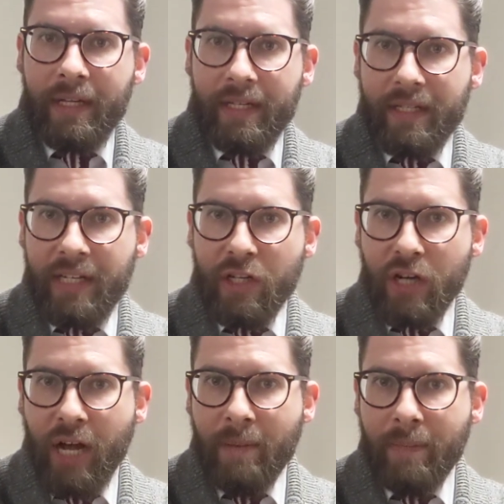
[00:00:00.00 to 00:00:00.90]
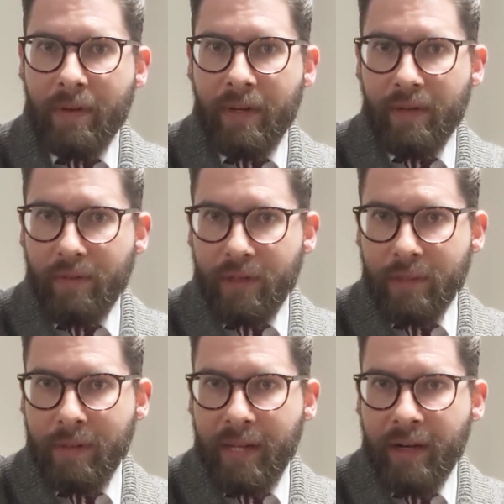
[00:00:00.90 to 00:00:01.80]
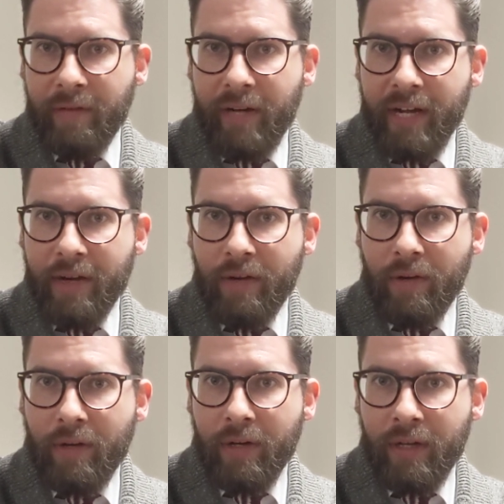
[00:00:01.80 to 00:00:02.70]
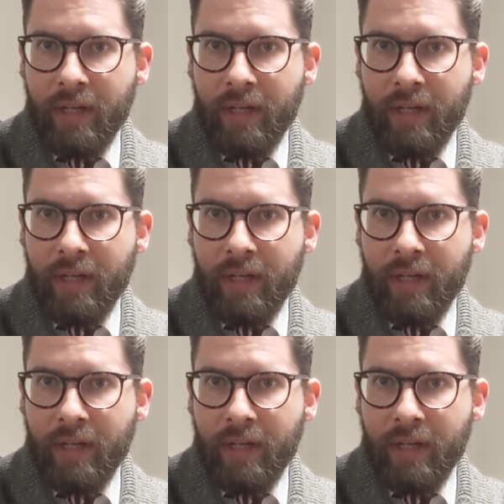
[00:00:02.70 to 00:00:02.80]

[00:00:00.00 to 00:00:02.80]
a C sharp, which is played over an A chord,